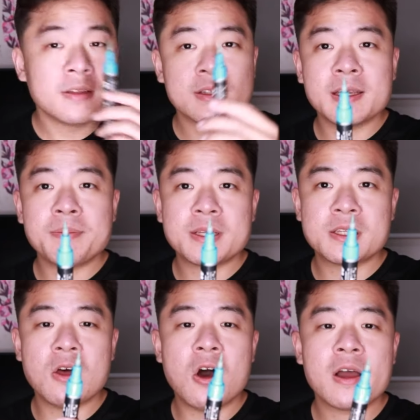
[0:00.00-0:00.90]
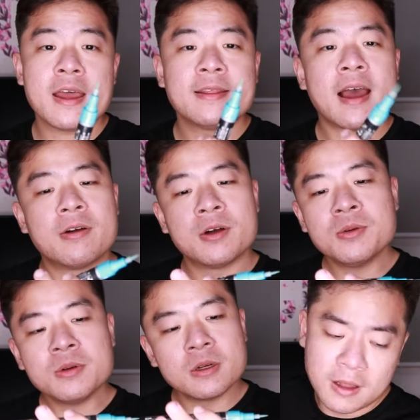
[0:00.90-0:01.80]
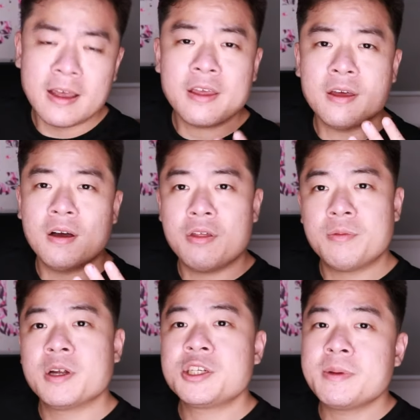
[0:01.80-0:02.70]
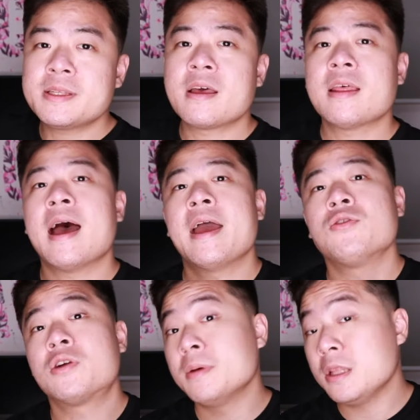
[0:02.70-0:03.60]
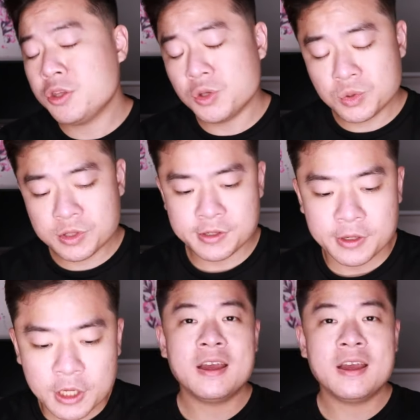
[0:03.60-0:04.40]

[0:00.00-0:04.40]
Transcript: The tip is long and narrow, unlike other brush pens that I normally use.